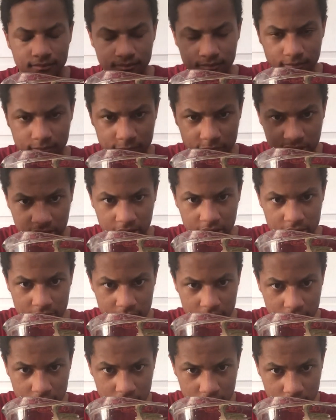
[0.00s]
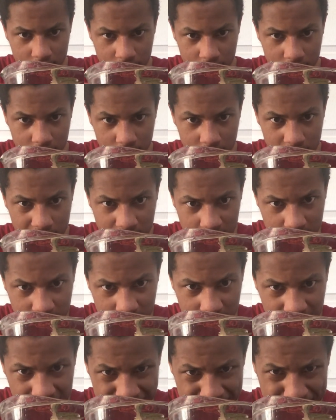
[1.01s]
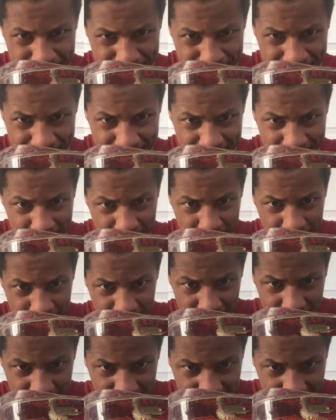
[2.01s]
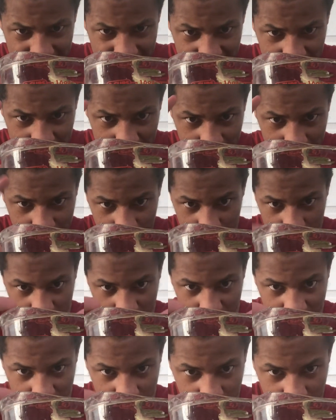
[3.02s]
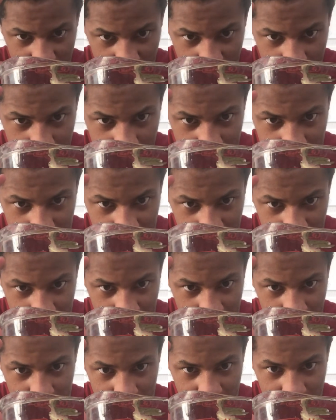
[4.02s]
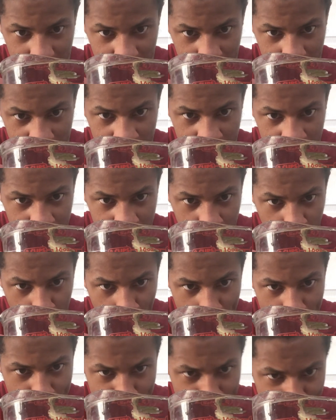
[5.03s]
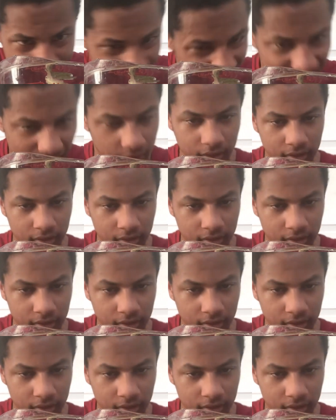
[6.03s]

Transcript: Nothing is said.